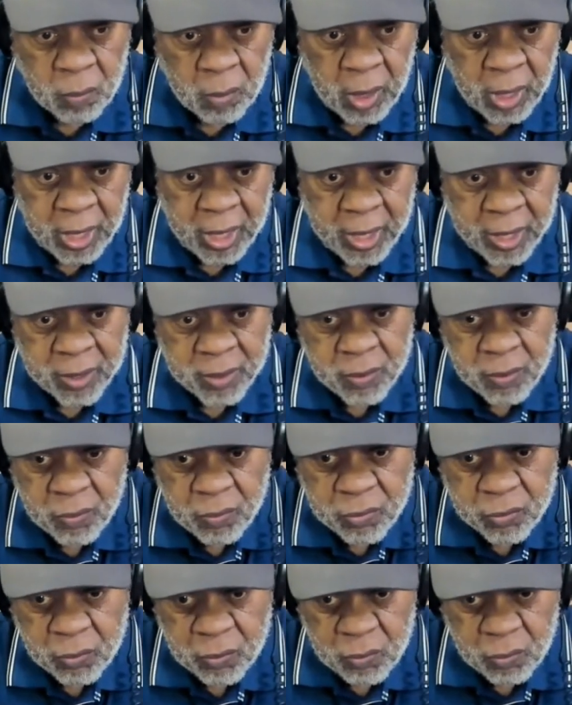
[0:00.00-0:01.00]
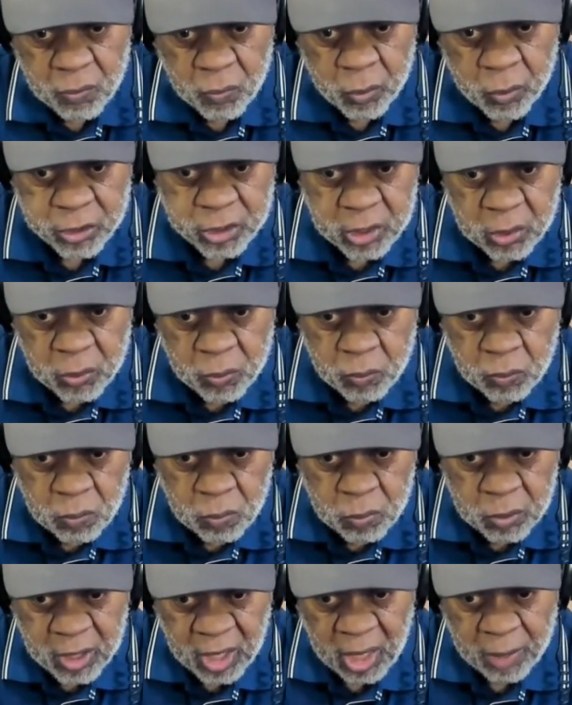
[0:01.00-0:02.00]
And when she
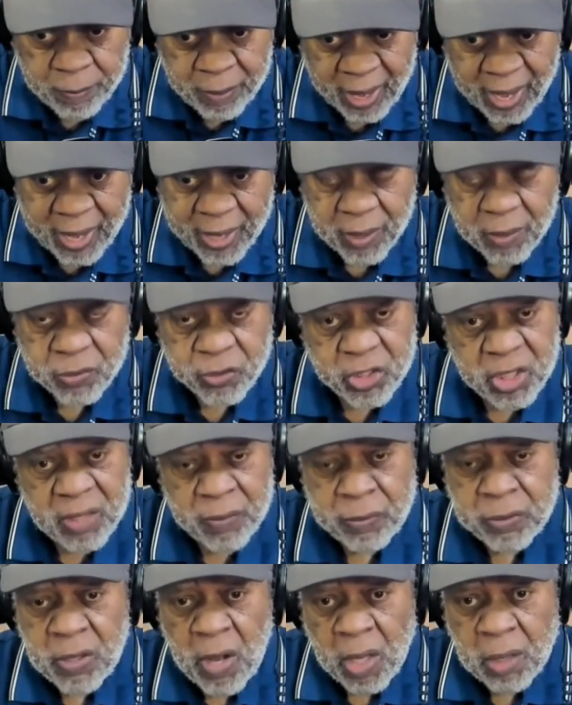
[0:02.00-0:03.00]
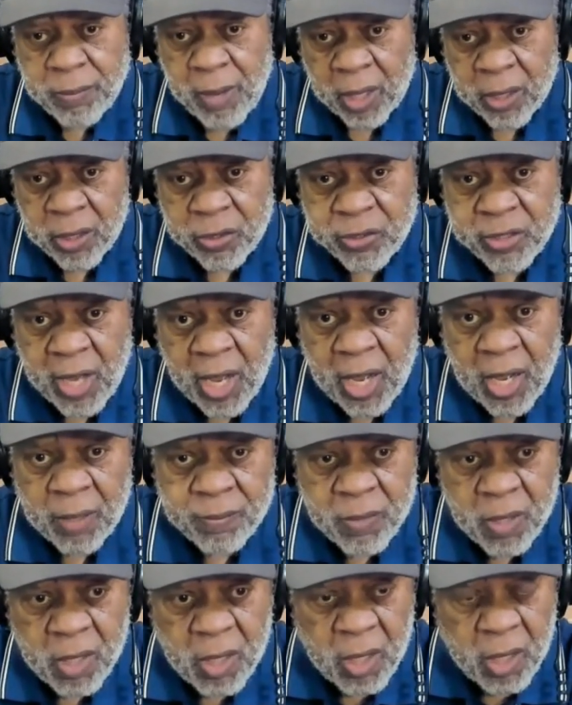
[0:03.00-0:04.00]
came back, she never talked about her
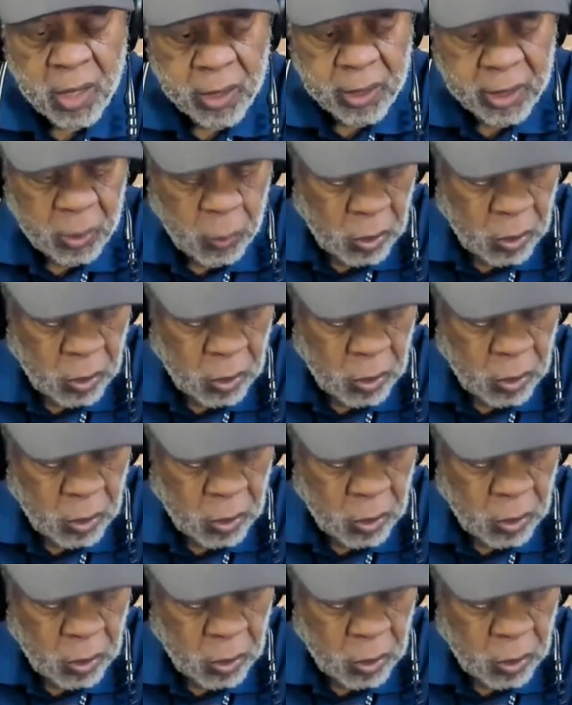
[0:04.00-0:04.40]
job. It